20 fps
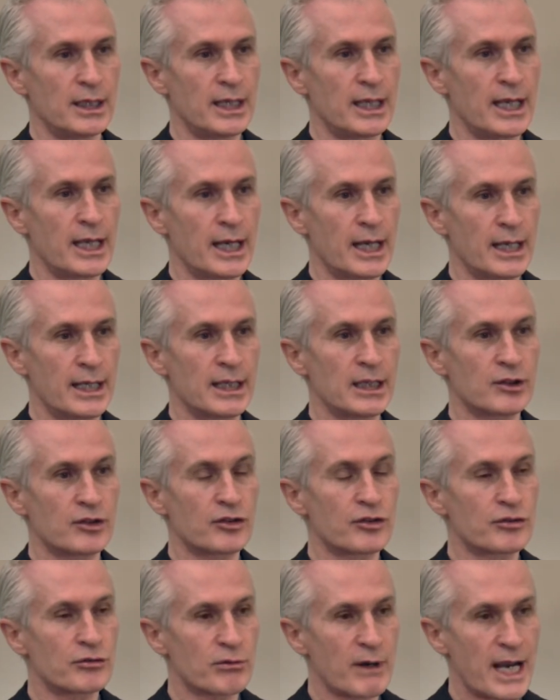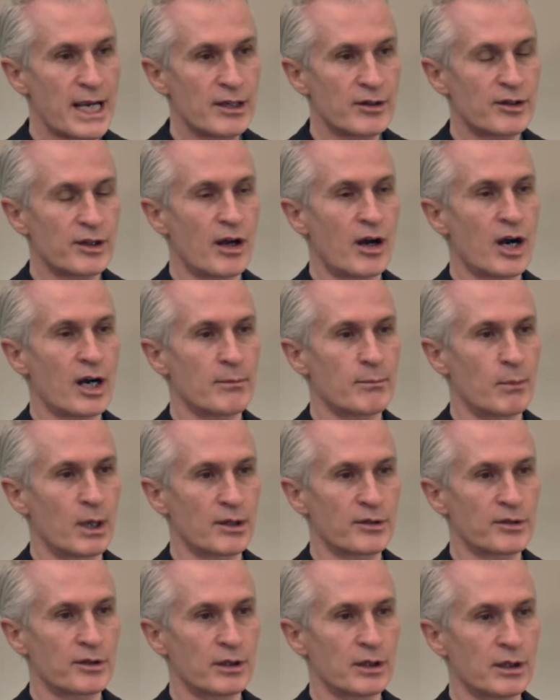it strains the heart
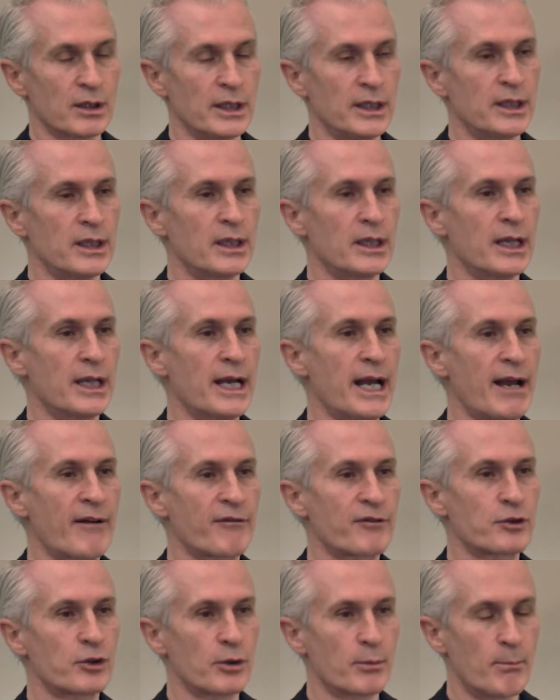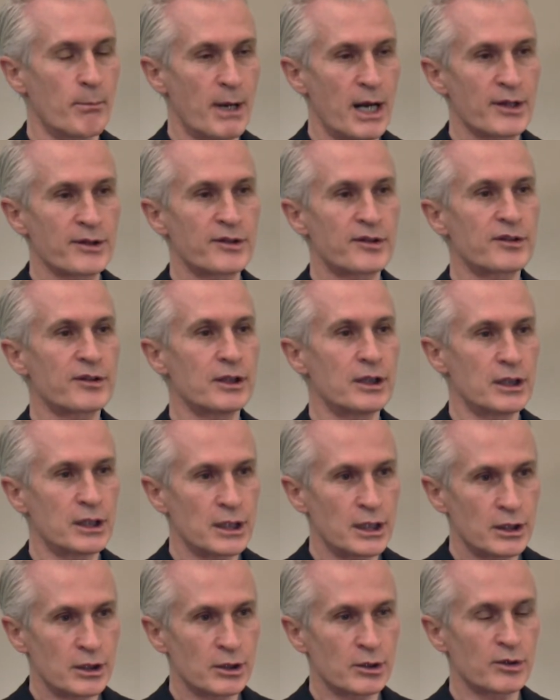muscle, and after months and
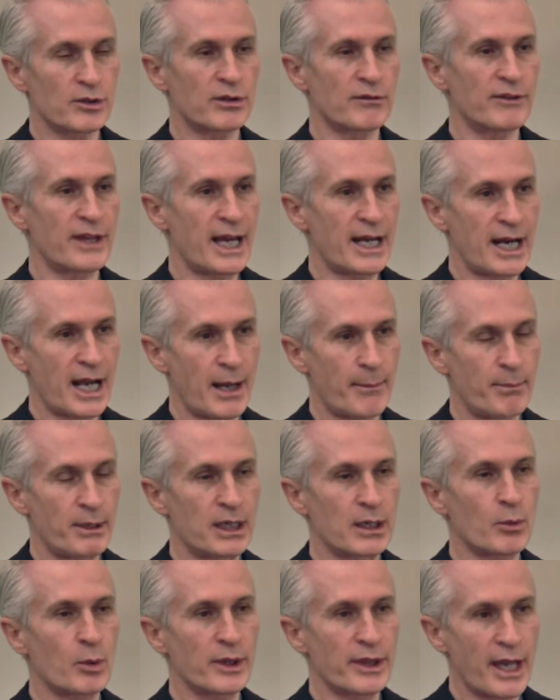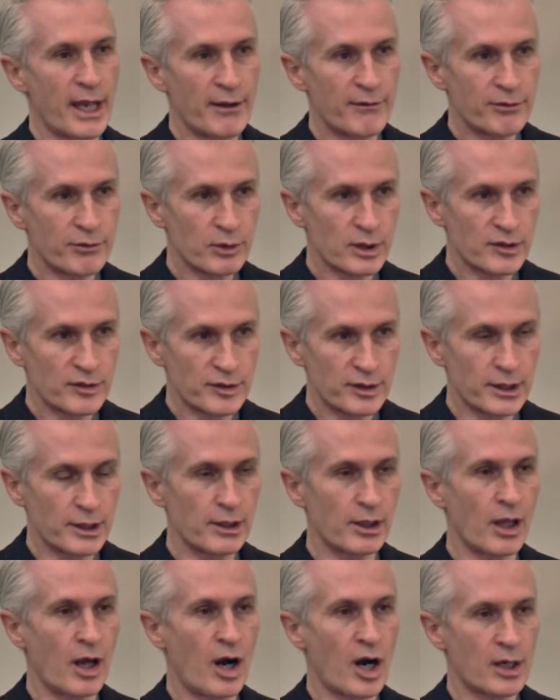years of that happening with every
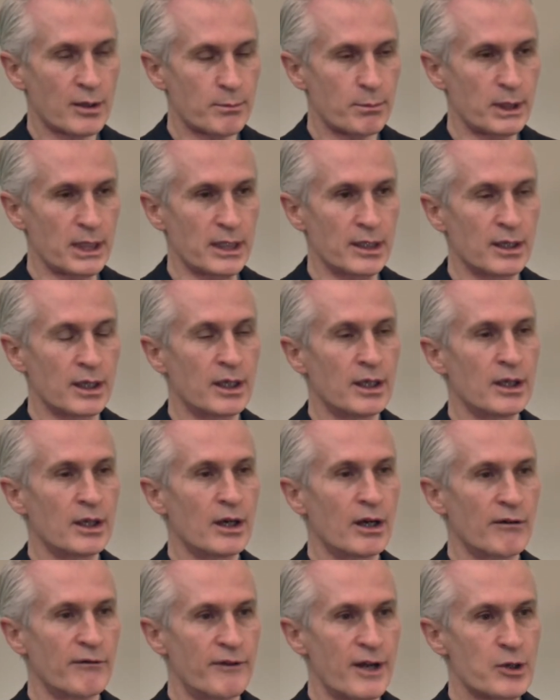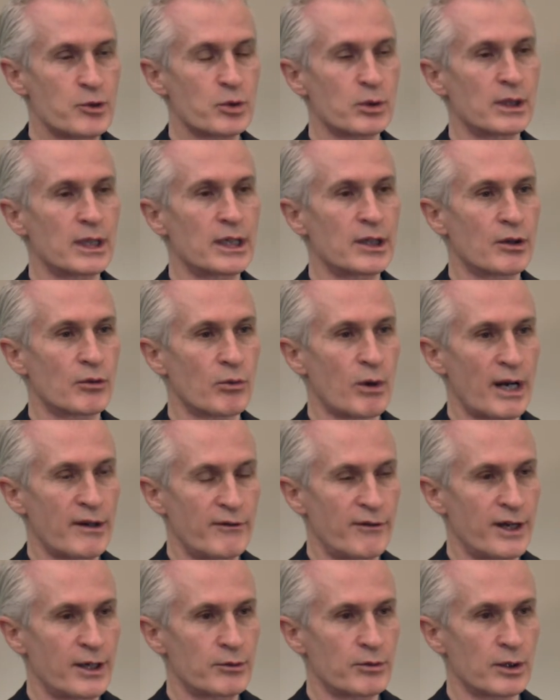single heartbeat, eventually the right
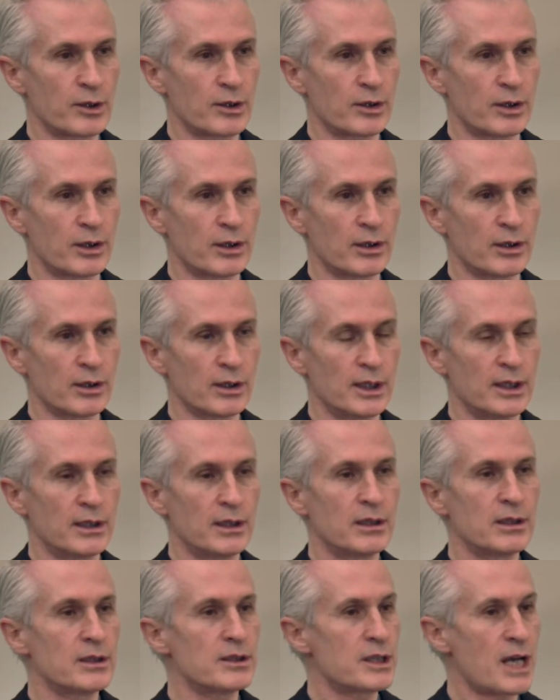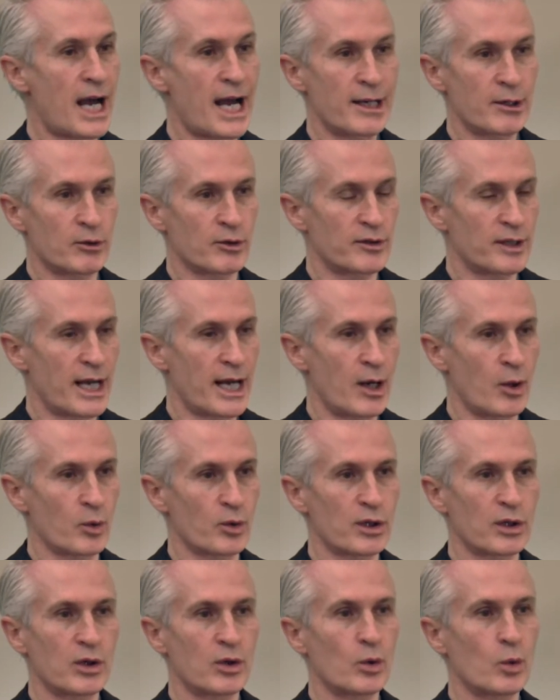ventricle tires out,
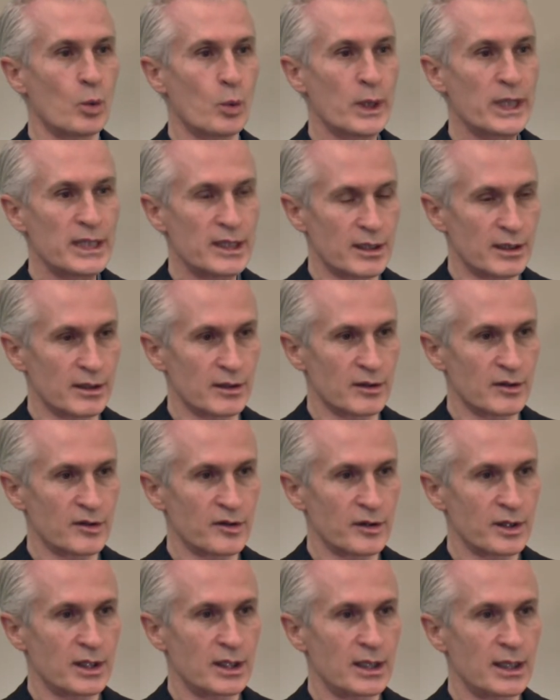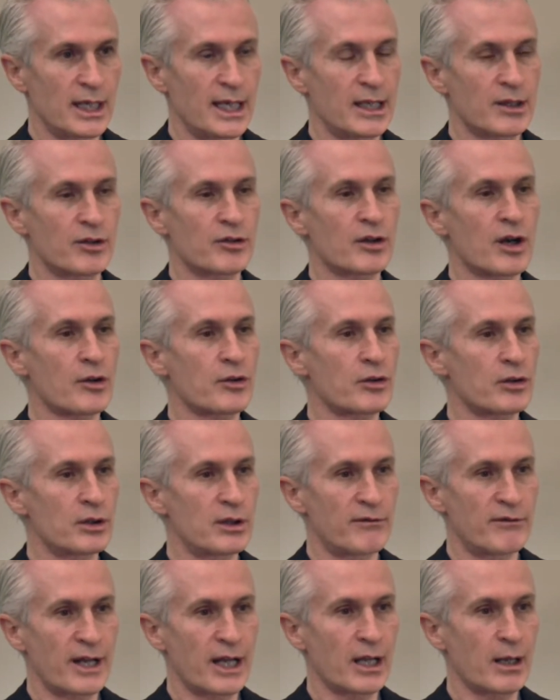weakens, and starts to
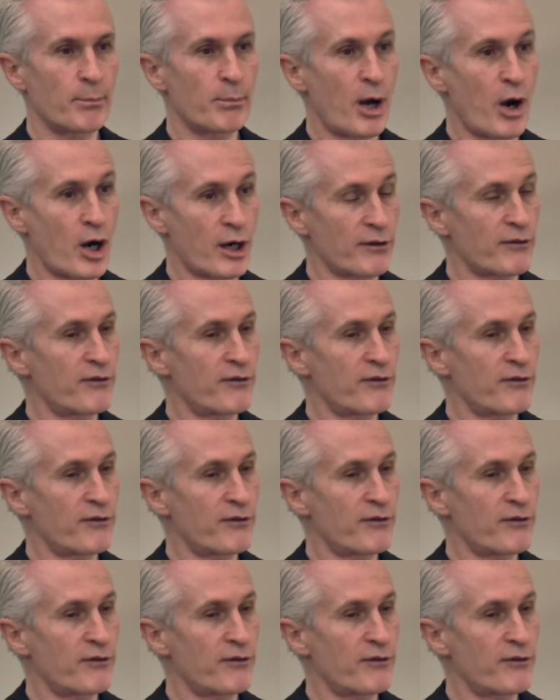develop heart